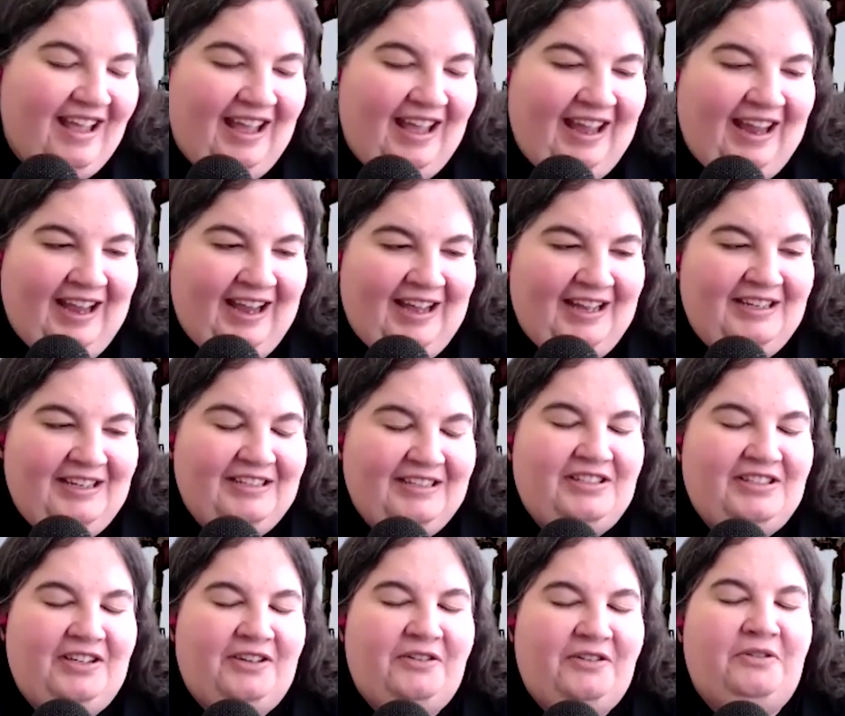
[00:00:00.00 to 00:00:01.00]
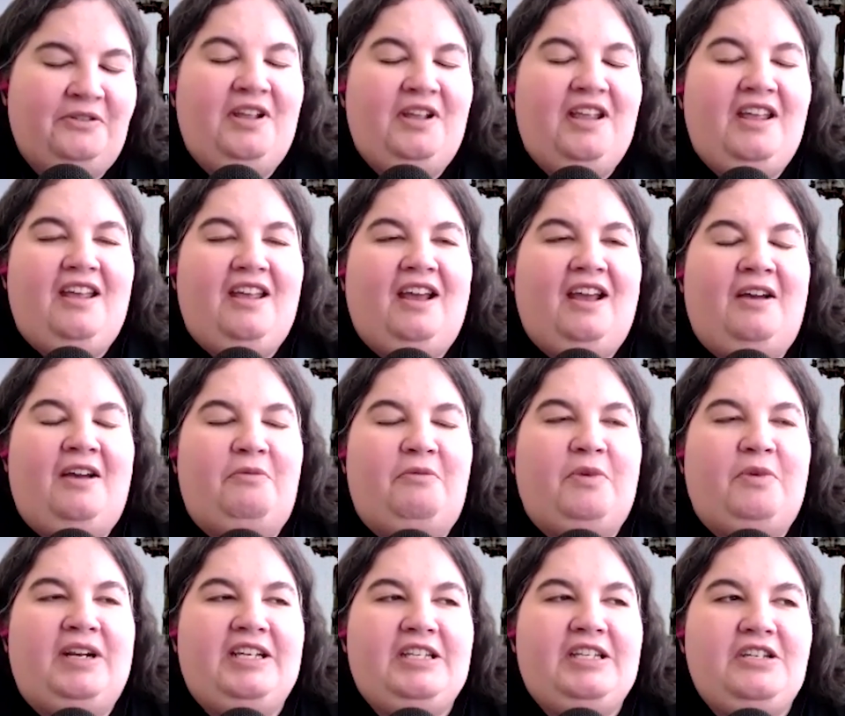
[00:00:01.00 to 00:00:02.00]
And so, uh,
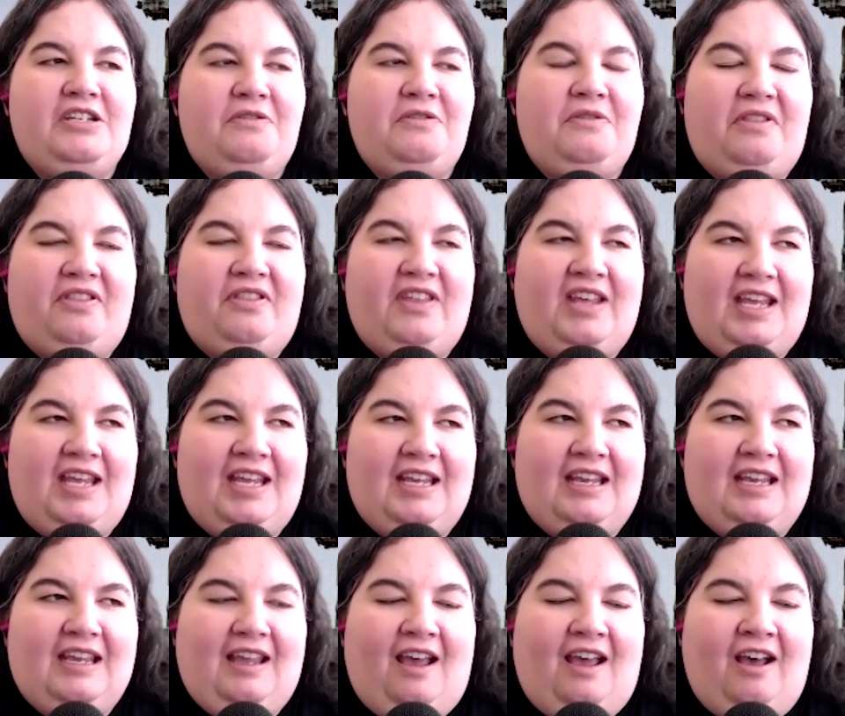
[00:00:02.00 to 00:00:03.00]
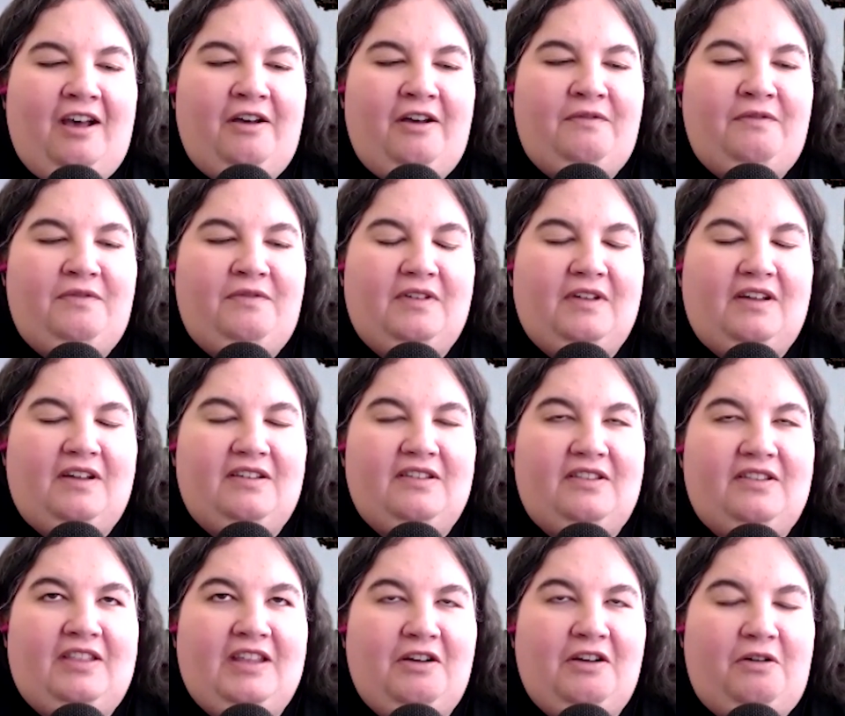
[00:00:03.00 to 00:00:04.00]
what did you think of
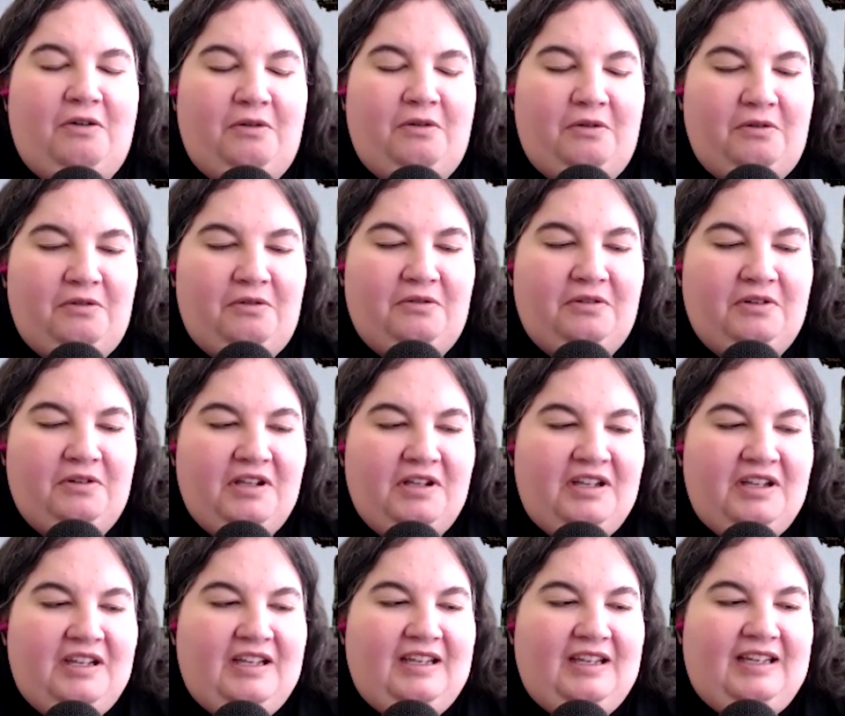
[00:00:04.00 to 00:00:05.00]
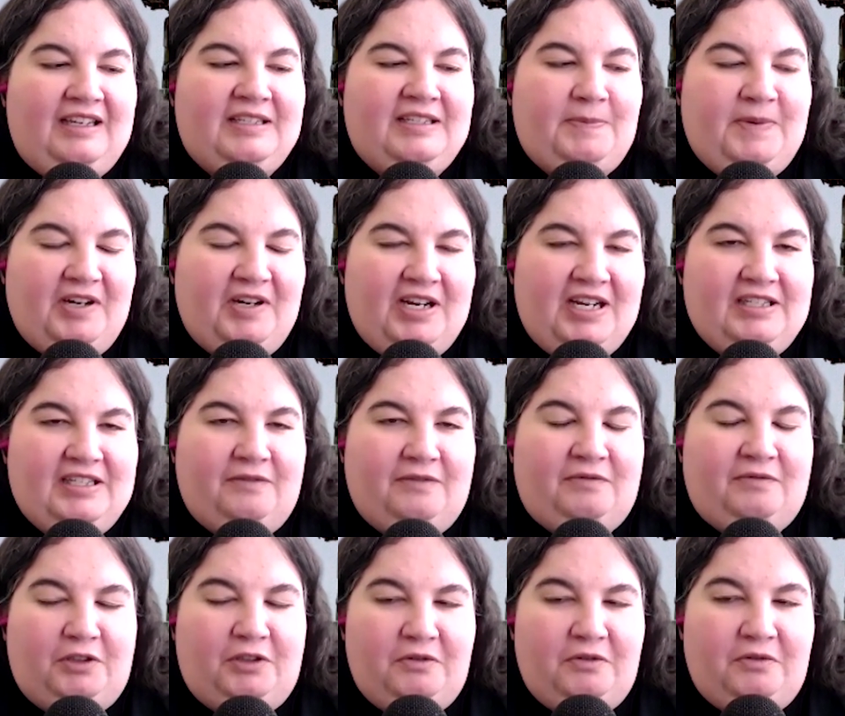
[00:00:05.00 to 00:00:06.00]
the whole experience
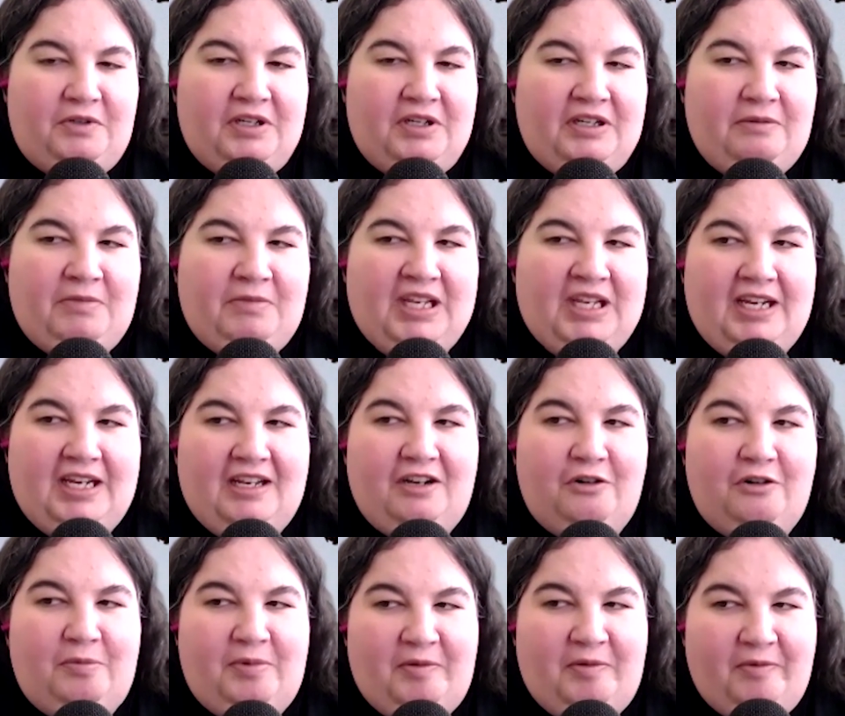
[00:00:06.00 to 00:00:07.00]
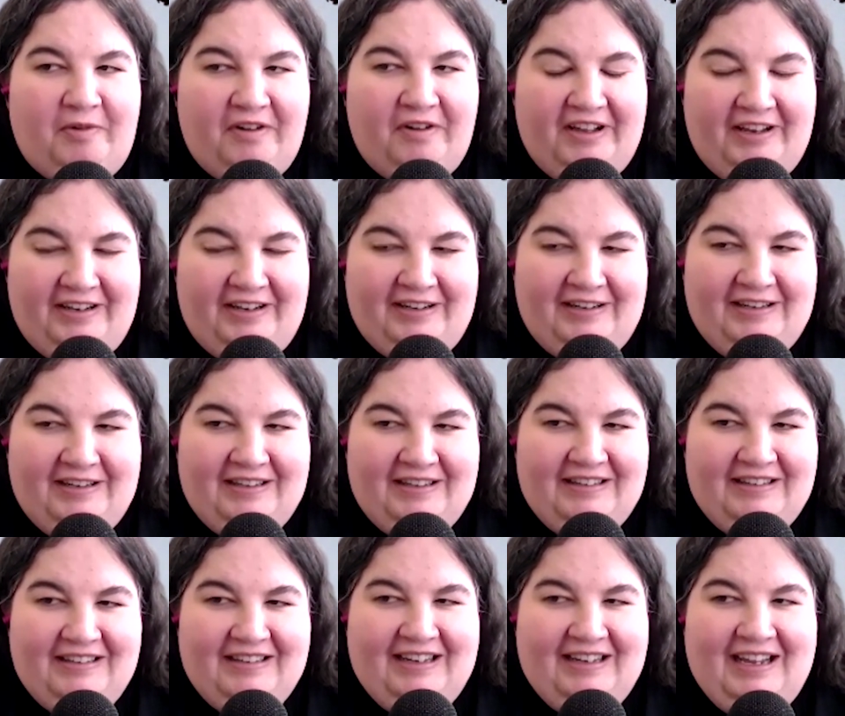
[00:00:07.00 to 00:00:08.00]
of Luke meeting Obi Wan
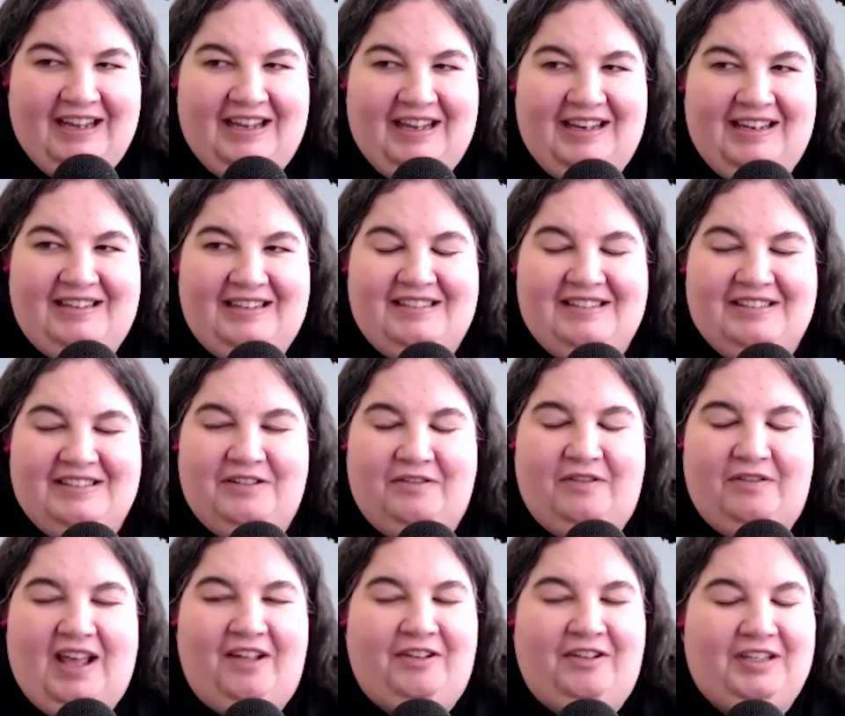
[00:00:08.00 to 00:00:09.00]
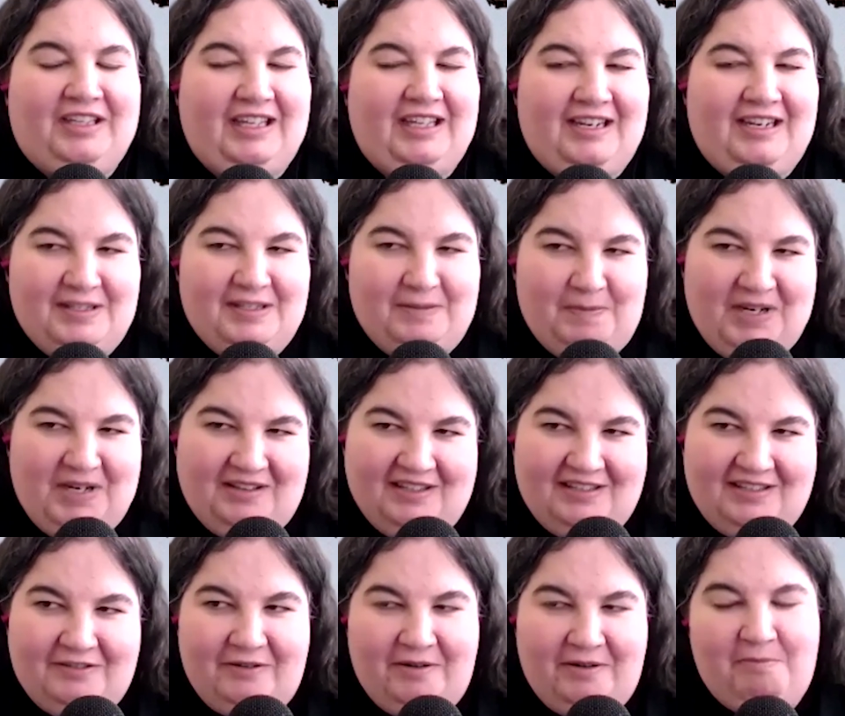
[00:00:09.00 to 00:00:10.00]
and sort of Alec Guinness being
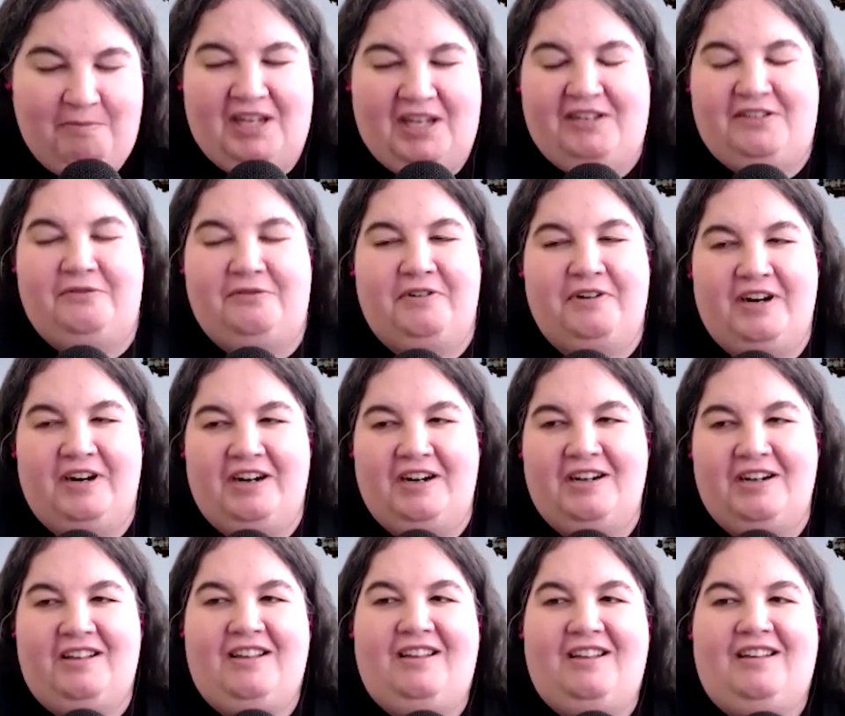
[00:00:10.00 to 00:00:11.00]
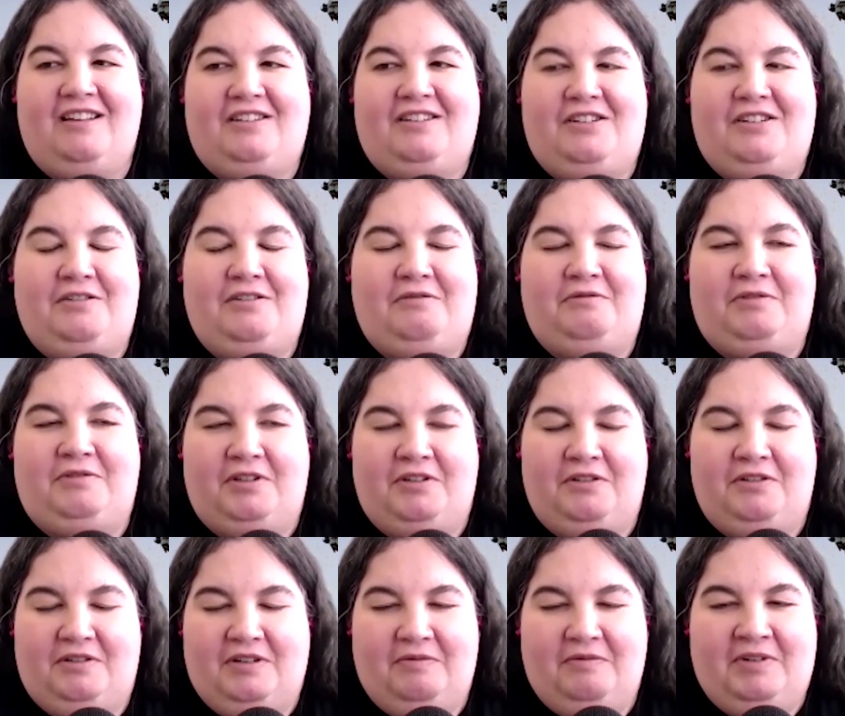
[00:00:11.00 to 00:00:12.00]
this sort of mentor to
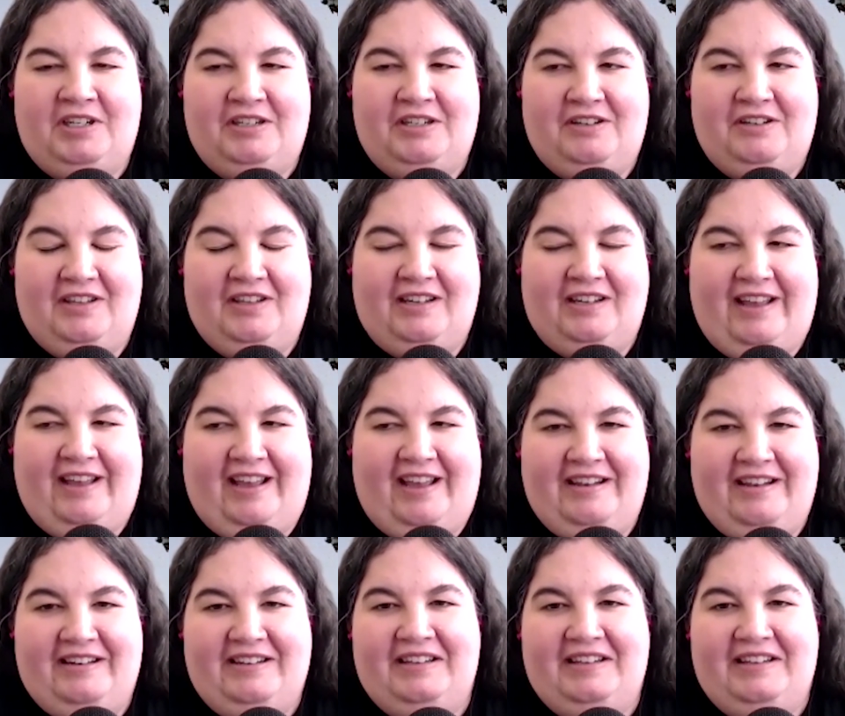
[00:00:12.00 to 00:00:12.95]
Luke? What did you think of that?